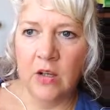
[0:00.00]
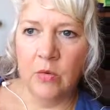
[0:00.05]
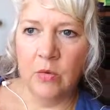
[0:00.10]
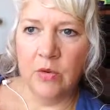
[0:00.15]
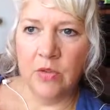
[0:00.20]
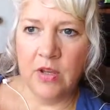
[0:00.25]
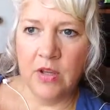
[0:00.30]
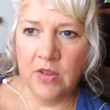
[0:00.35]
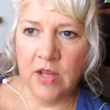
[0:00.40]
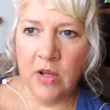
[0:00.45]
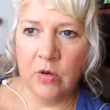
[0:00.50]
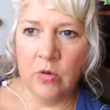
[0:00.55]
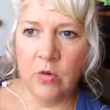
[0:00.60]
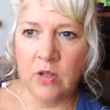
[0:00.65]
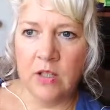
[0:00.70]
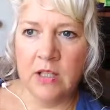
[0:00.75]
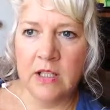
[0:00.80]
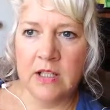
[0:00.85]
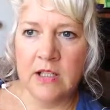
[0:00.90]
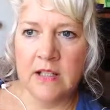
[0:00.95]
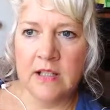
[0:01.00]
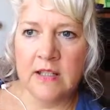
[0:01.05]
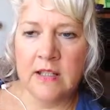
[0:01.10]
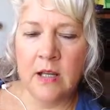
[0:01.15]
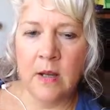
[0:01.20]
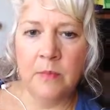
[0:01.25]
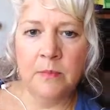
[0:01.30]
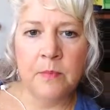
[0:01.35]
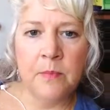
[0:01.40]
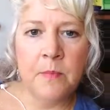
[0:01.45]
within that
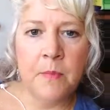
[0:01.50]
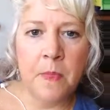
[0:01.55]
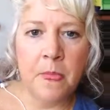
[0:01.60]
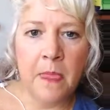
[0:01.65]
organism.